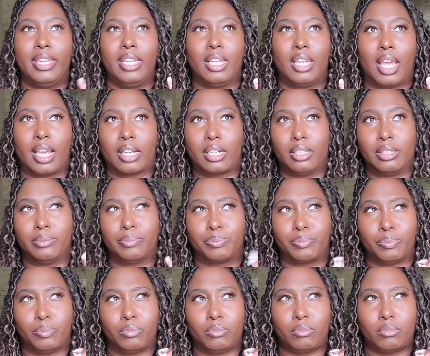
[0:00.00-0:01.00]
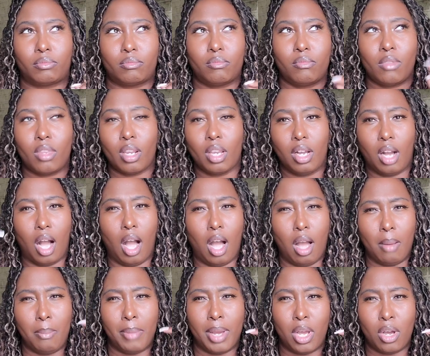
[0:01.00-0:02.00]
did like a
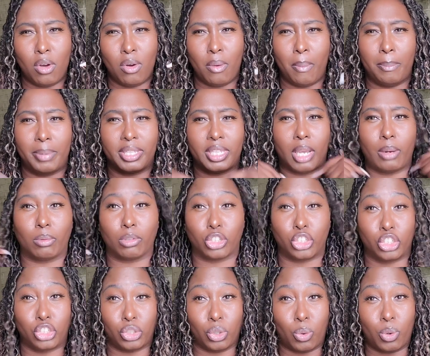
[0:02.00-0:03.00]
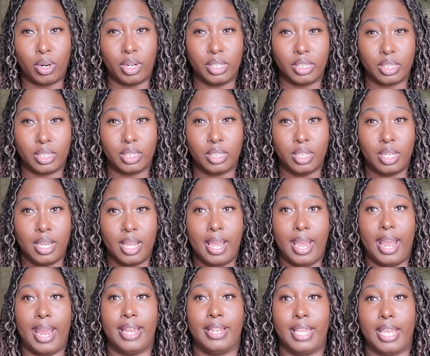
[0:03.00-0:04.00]
combo, but they were short
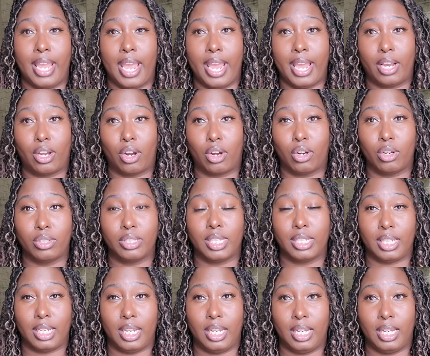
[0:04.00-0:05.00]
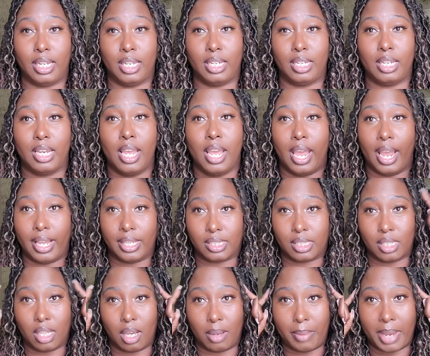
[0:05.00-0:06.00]
and they had curls at the end and
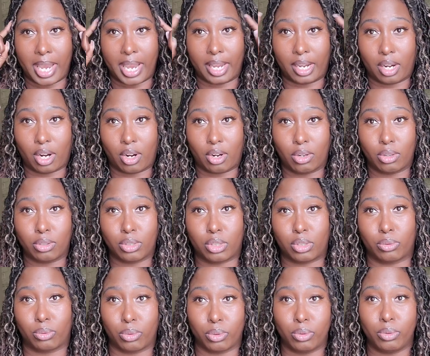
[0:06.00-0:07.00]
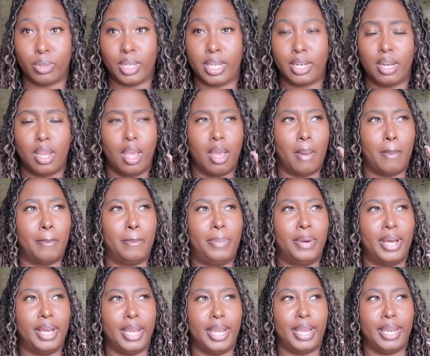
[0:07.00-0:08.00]
some had curls through it.
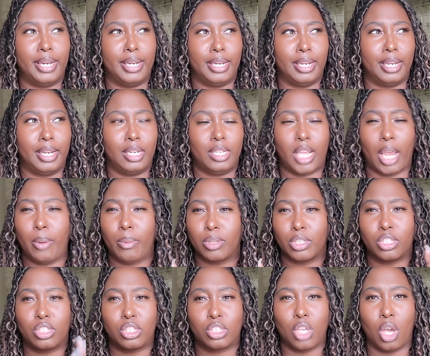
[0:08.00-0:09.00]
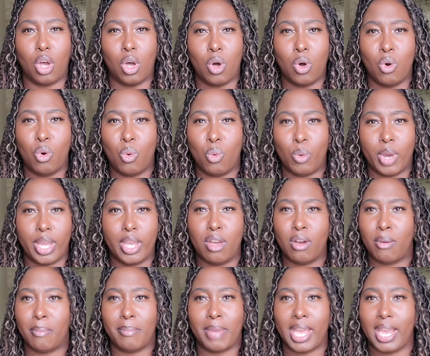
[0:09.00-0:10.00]
But they were so
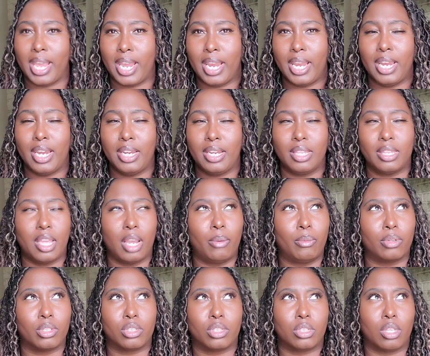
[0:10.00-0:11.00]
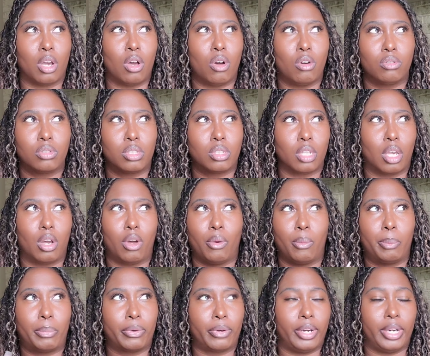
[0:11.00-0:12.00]
well made. They were so,
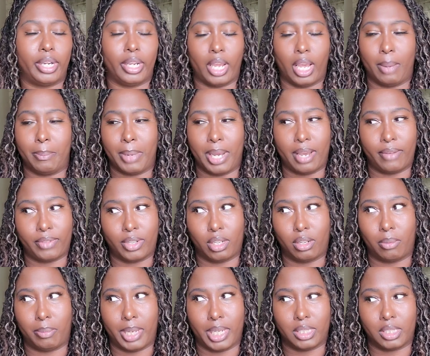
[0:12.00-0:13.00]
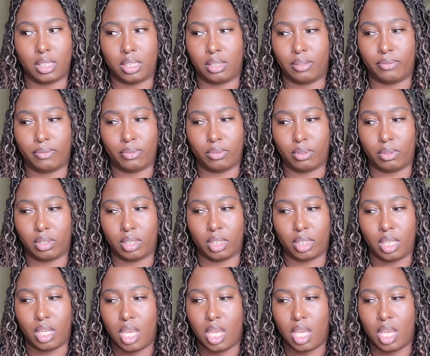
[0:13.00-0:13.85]
so pretty. I might have to go back to them for it.